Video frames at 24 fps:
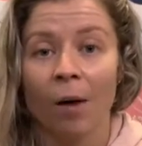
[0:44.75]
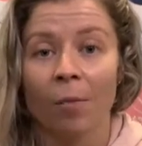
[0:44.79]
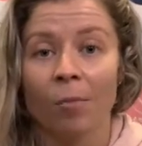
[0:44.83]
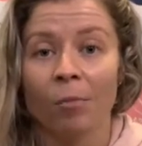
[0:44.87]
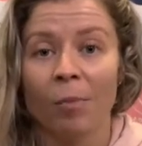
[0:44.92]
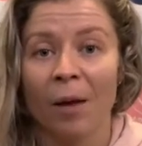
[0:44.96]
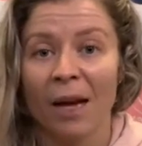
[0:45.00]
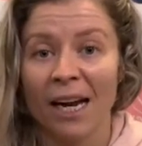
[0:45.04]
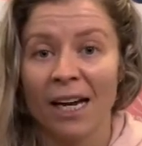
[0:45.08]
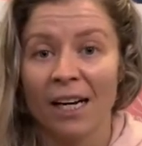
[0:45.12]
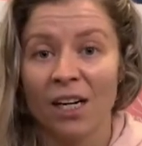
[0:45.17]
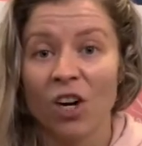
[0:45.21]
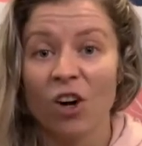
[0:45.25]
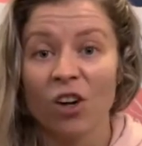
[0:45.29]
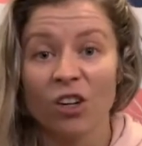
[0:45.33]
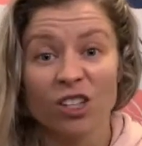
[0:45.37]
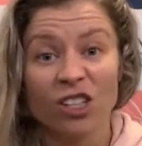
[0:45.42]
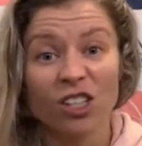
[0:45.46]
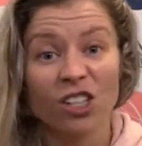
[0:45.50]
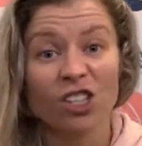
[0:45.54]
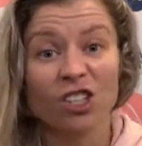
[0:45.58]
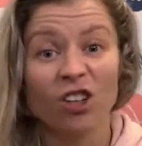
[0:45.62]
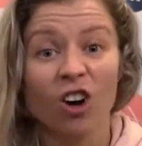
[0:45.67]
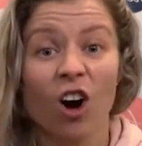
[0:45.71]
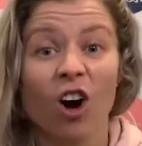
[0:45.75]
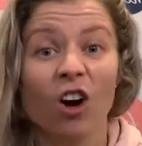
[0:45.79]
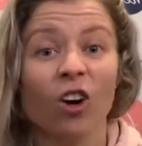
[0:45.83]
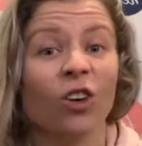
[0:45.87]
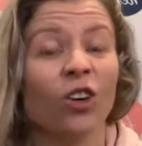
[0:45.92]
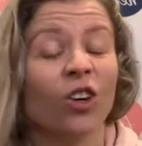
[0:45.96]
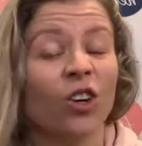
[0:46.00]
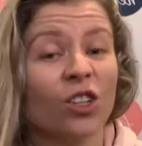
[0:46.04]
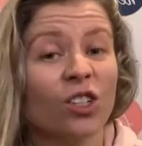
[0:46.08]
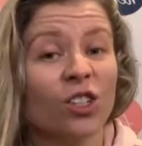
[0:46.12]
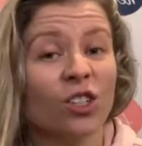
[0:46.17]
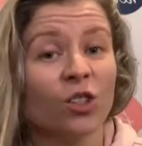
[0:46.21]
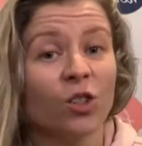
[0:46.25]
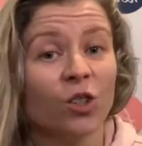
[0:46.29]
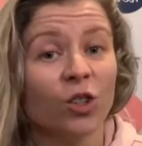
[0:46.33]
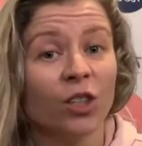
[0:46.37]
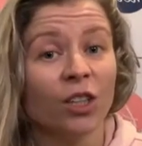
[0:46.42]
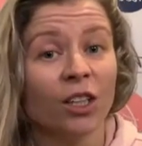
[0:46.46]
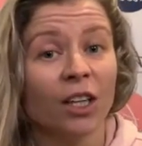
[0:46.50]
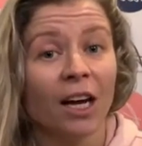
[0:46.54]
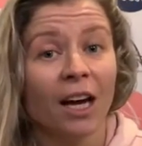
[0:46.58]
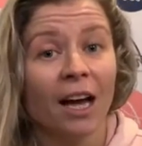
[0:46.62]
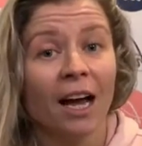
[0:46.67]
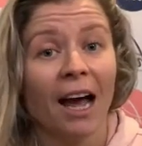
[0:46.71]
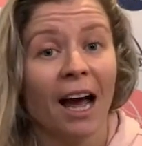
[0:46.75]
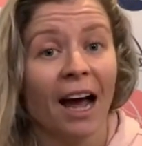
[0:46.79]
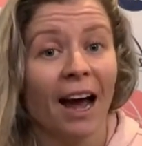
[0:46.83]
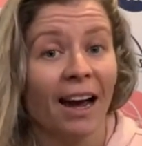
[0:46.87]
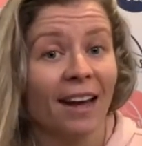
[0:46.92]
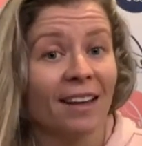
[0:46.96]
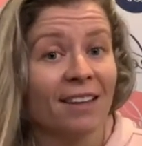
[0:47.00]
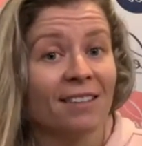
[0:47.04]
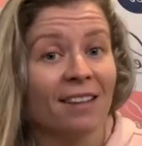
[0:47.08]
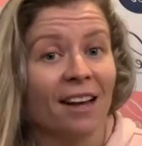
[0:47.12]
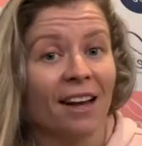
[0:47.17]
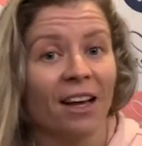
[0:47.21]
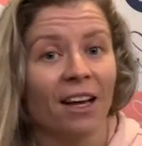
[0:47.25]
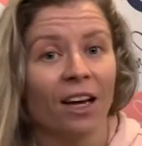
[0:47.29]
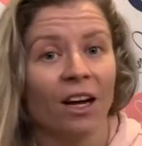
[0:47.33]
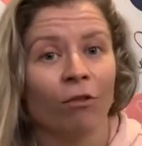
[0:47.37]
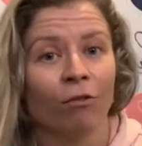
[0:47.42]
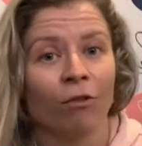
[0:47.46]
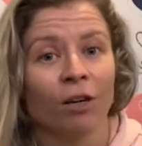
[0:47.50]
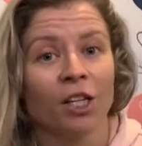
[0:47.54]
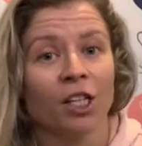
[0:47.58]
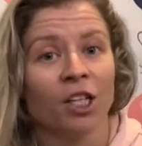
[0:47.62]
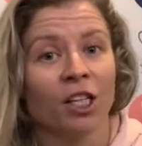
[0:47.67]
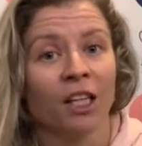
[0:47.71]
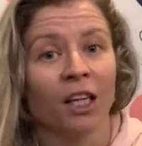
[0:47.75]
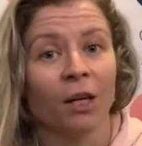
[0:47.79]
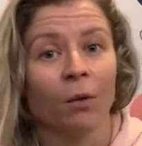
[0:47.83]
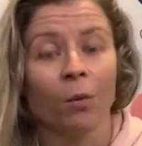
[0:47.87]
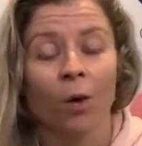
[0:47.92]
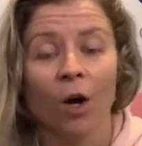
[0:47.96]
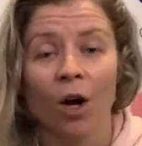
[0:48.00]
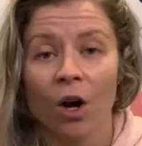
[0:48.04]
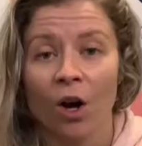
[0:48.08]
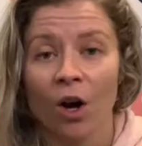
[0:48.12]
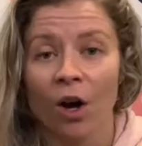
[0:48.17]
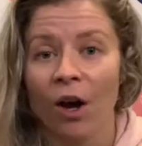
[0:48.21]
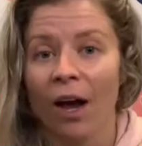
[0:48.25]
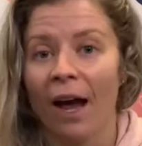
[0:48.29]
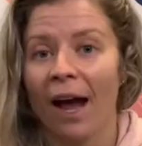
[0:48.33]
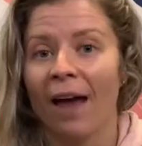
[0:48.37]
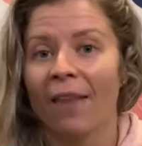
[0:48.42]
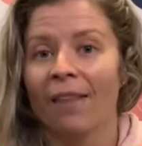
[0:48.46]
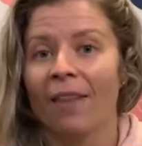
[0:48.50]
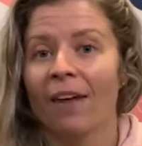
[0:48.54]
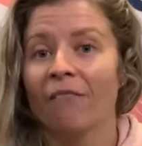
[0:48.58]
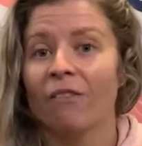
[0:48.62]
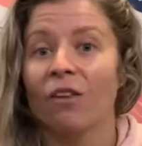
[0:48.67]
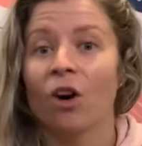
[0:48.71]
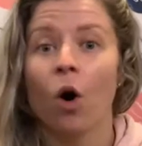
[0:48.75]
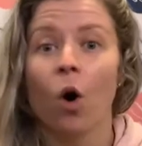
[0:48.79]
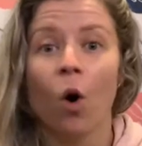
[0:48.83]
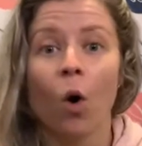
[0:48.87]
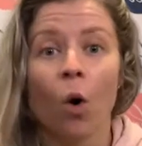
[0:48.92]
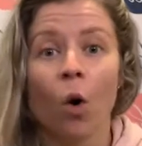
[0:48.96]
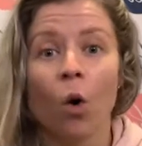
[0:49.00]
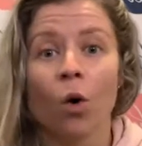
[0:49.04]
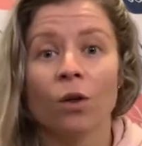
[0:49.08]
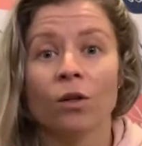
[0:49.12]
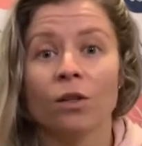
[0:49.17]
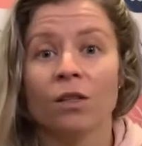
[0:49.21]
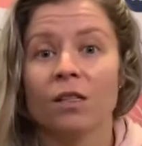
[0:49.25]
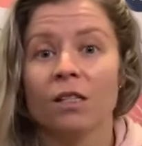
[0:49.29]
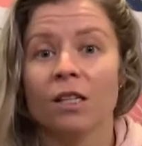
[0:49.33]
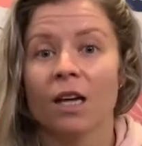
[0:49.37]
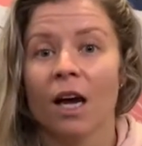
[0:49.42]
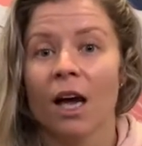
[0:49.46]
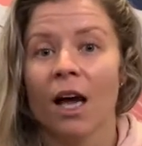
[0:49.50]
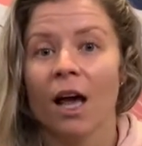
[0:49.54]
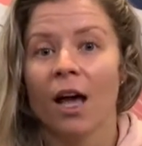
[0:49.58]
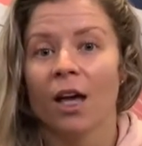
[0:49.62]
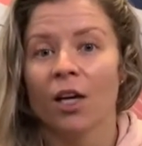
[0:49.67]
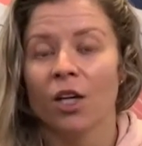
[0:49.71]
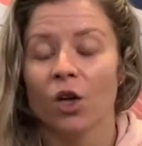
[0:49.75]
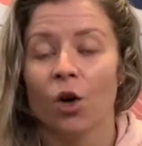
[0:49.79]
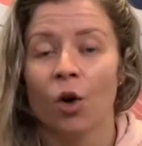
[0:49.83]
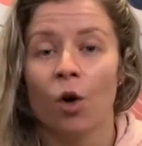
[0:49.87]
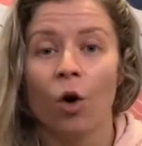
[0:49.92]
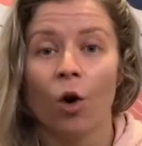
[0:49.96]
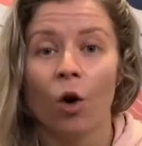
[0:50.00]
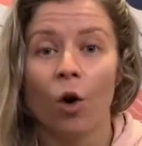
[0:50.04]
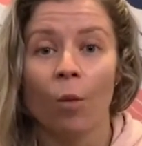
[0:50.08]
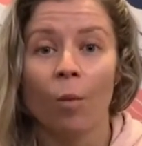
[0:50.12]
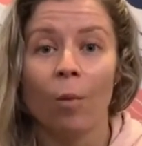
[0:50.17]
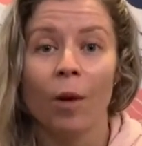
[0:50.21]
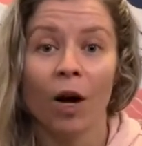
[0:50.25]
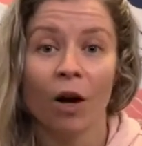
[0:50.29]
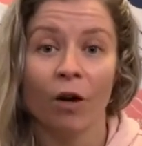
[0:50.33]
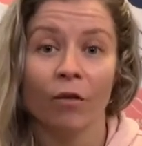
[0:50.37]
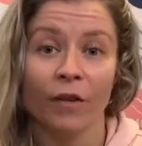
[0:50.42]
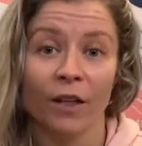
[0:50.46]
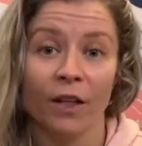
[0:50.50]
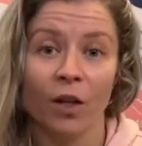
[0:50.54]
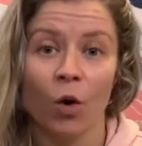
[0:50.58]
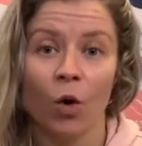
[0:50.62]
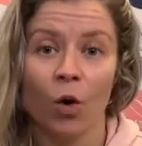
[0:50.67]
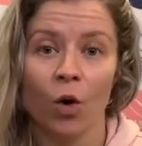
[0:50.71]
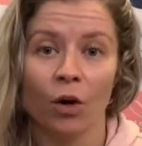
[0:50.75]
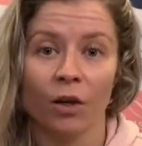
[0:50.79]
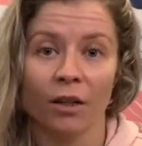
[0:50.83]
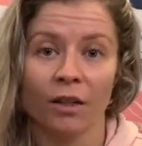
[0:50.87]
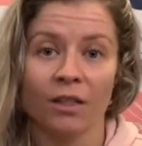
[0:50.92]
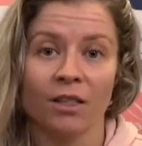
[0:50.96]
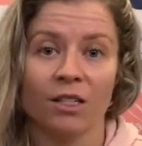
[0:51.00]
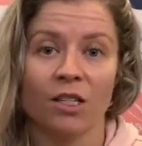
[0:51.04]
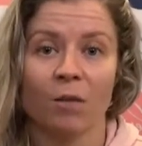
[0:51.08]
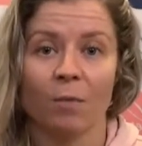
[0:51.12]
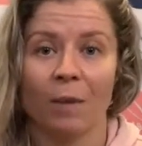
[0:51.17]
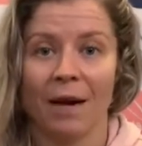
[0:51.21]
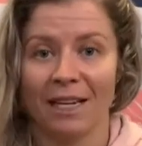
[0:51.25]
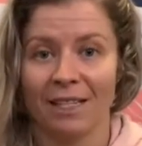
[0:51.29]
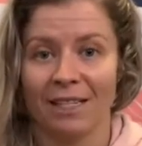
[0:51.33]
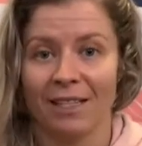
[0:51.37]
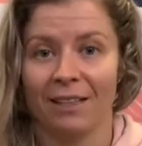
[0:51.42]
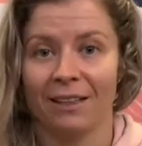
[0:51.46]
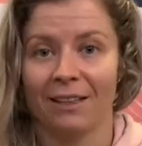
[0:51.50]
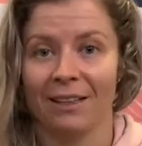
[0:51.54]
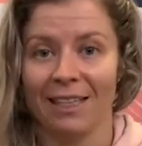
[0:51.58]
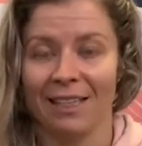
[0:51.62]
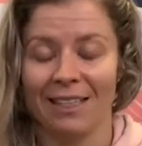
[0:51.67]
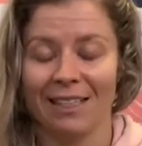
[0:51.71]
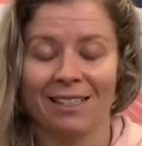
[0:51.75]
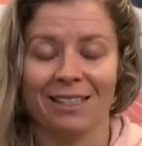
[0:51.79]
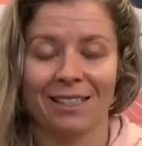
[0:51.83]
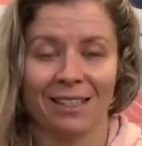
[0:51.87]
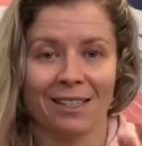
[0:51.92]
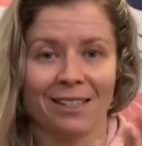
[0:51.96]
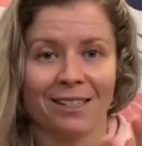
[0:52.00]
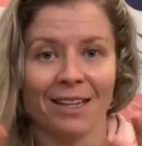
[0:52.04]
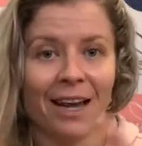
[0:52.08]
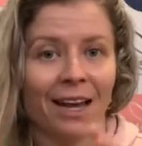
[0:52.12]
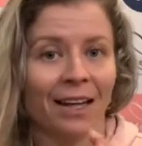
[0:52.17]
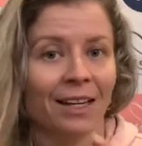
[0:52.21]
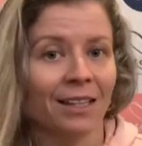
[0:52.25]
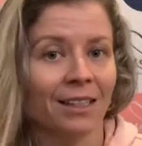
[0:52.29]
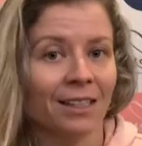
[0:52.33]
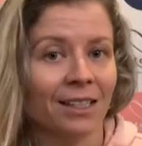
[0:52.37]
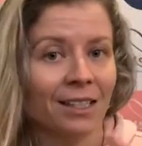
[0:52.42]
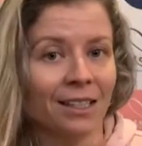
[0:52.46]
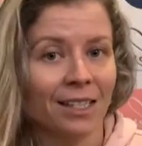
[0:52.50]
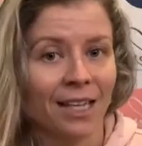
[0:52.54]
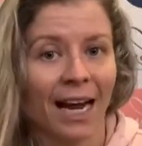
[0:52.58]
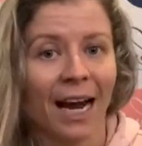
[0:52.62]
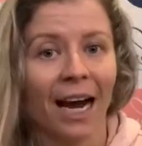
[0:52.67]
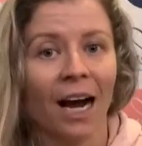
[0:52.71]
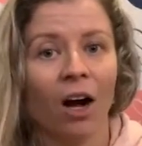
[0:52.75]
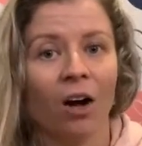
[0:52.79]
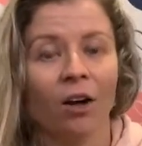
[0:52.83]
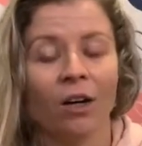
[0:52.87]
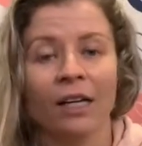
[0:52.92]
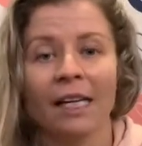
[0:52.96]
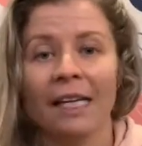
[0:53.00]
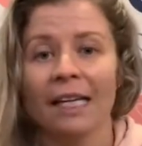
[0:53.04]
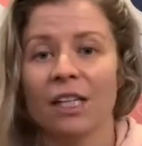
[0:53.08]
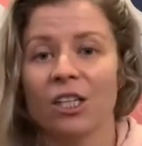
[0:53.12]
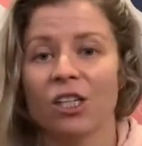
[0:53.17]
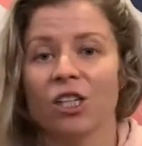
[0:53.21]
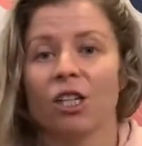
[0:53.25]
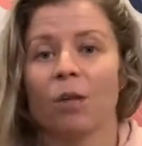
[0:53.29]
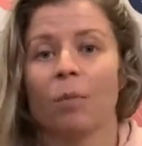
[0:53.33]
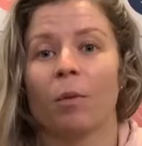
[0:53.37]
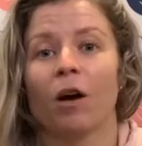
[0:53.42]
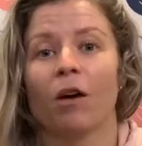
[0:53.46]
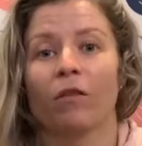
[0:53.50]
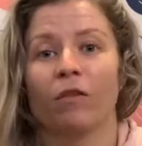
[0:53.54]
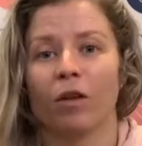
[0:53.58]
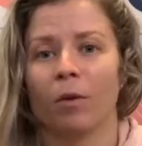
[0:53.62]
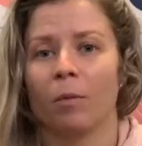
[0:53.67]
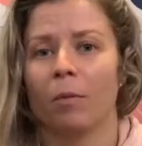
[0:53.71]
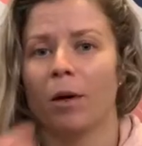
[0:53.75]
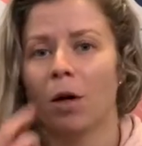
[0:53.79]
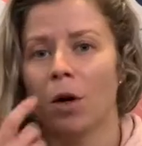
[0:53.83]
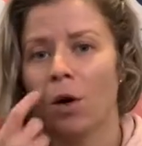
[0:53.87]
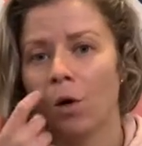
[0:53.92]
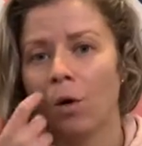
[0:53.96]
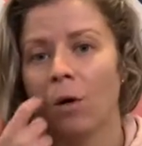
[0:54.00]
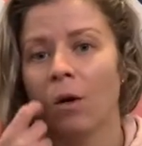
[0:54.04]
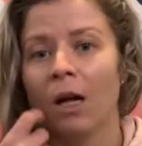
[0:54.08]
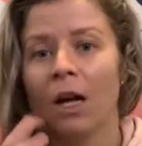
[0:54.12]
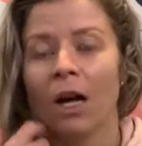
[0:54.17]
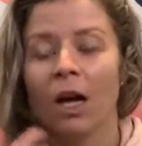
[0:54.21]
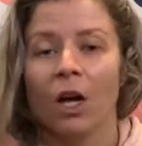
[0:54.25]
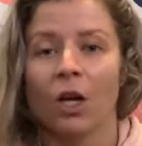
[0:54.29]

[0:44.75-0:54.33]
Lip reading: be not as strong or not as good as they originally were, and they've caused your pelvic organs to basically descend down into the pelvic bowl.